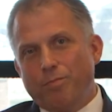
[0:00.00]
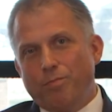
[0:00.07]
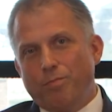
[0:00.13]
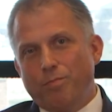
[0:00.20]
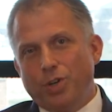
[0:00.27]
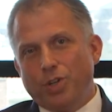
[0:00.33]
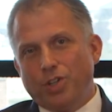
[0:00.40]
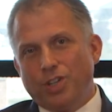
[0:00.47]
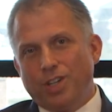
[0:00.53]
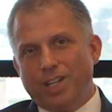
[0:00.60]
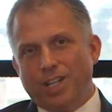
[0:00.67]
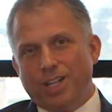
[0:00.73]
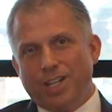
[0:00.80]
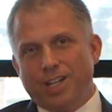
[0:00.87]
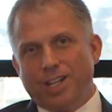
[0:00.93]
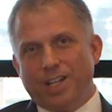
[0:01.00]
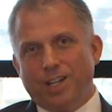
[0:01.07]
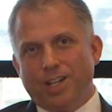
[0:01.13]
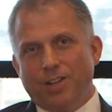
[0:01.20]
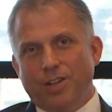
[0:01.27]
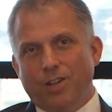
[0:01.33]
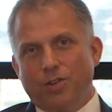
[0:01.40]
But
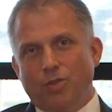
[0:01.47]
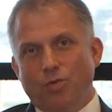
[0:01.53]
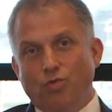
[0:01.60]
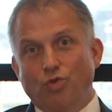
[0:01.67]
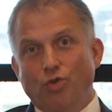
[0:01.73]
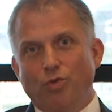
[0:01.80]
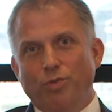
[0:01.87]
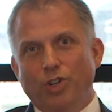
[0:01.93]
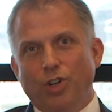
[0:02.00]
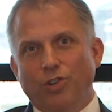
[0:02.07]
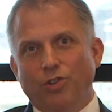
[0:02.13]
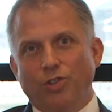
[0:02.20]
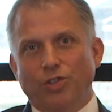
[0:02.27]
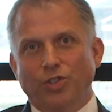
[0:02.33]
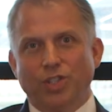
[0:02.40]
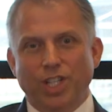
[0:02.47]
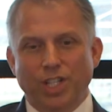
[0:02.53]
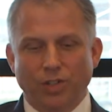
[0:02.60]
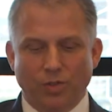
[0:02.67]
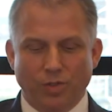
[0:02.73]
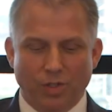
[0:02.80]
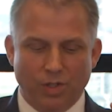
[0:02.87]
Roman law
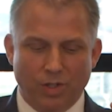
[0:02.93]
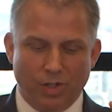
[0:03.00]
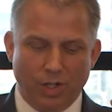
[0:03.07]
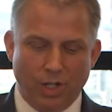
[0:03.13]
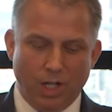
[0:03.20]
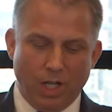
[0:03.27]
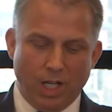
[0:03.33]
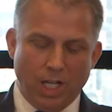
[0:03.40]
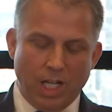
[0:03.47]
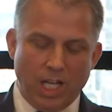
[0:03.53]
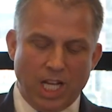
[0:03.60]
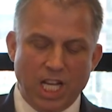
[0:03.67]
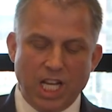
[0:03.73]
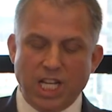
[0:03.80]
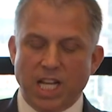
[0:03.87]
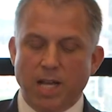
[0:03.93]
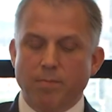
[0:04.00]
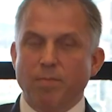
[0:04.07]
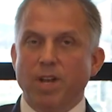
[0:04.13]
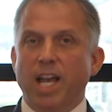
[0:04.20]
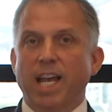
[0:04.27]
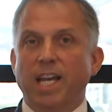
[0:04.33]
continues.
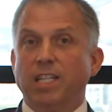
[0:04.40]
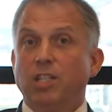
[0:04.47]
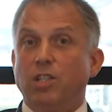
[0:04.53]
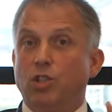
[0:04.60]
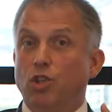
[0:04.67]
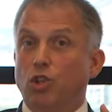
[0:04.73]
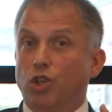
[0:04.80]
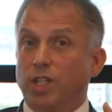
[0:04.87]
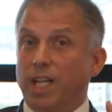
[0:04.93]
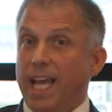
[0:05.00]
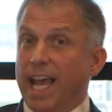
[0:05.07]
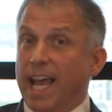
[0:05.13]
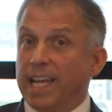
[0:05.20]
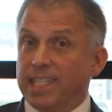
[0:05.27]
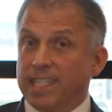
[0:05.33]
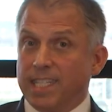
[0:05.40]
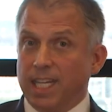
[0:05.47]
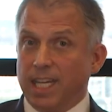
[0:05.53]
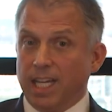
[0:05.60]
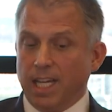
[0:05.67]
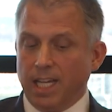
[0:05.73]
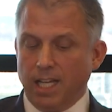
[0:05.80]
Idem est not
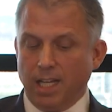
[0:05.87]
esse,